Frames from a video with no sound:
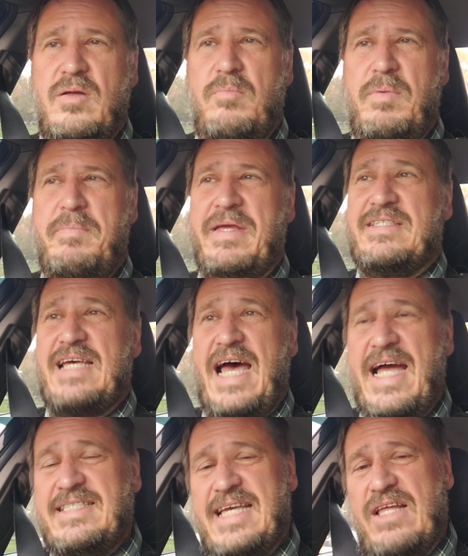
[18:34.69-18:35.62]
But
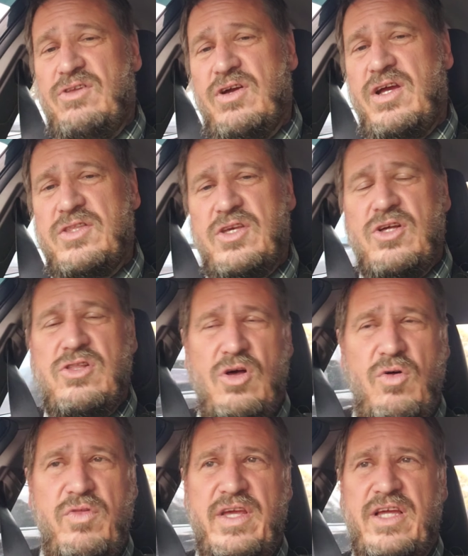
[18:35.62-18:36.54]
besides that, look at the
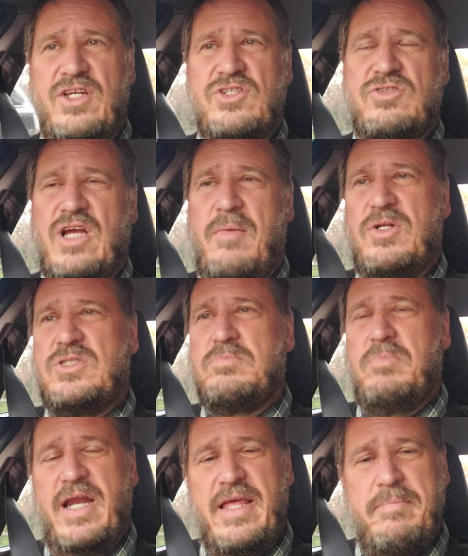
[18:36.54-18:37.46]
clothing industry. How much
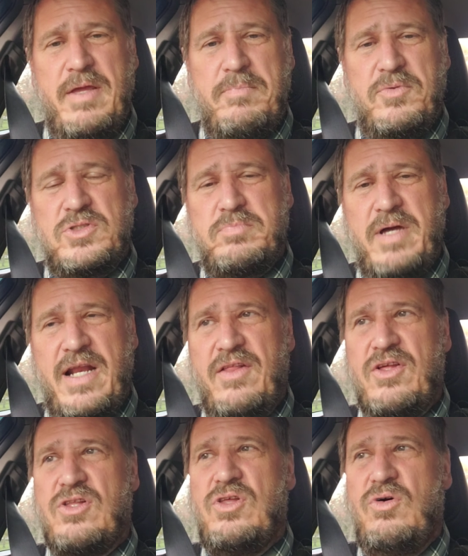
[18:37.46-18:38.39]
money people spend on
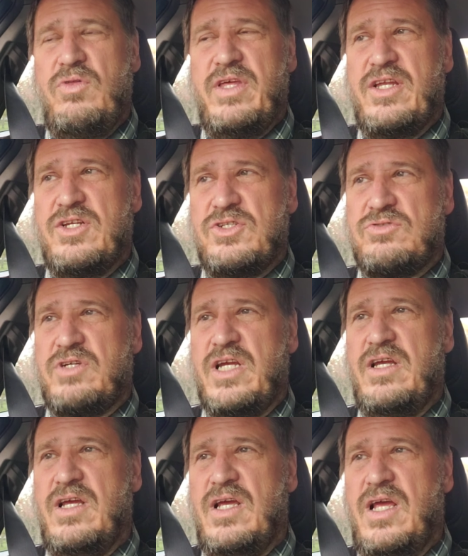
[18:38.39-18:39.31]
the clothing
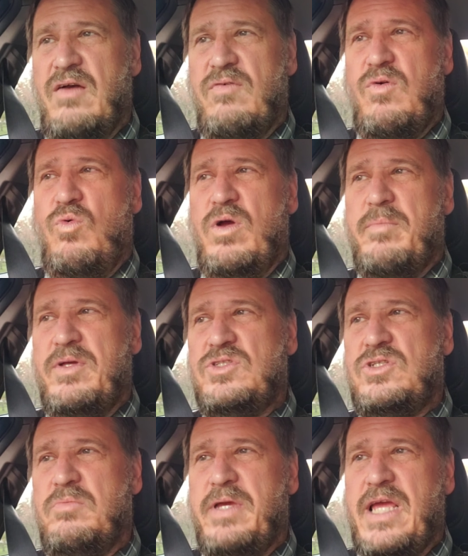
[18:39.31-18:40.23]
industry for women
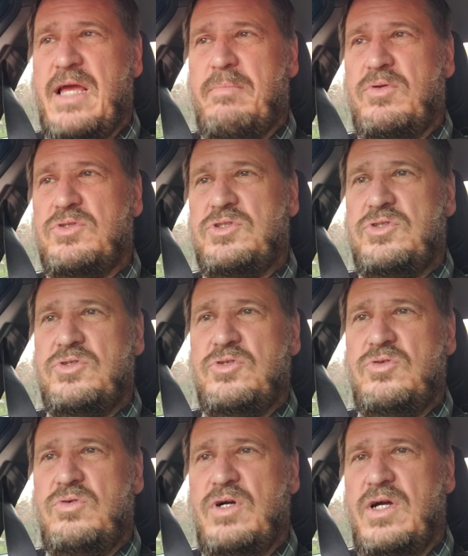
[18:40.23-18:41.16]
to be able
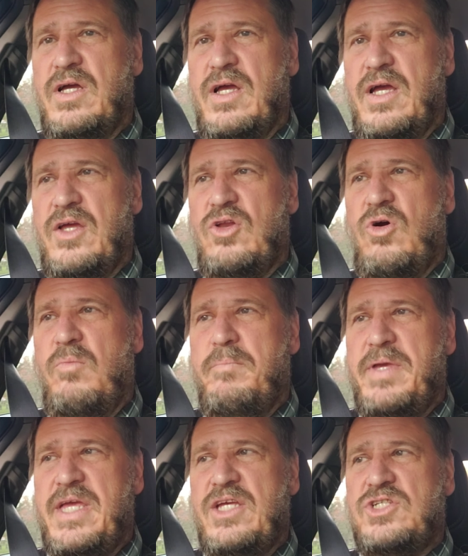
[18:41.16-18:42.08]
to, you know,
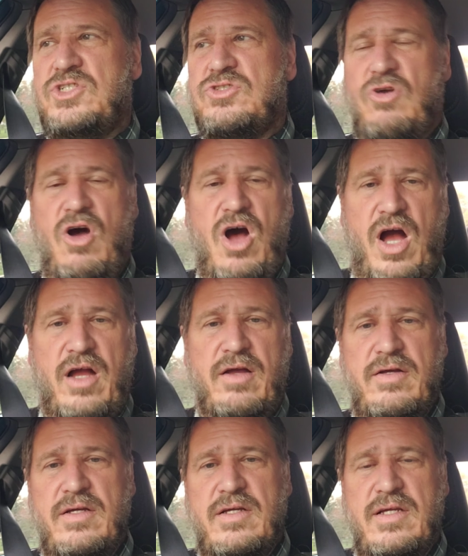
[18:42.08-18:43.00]
be strong
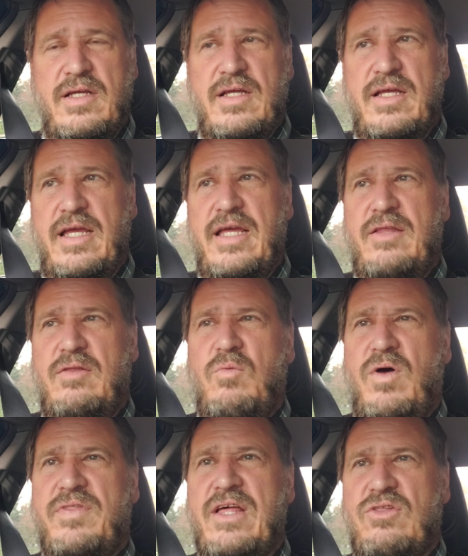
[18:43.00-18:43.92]
in
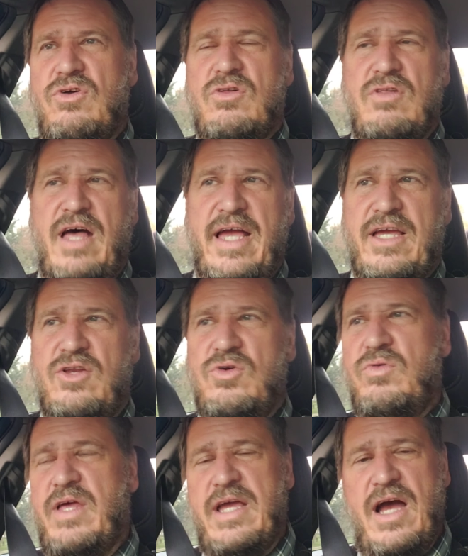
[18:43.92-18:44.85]
what they look like and
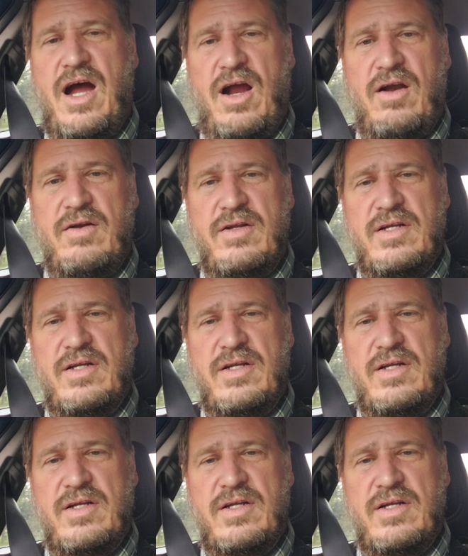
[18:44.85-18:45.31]
who they are